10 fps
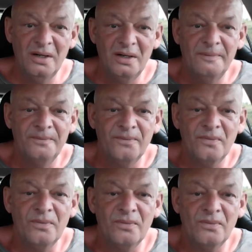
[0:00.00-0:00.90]

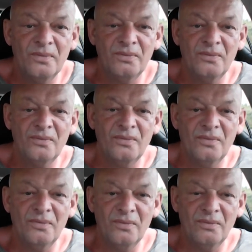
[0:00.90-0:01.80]

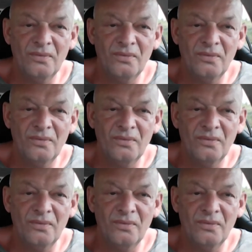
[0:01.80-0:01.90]
No one is speaking in this clip.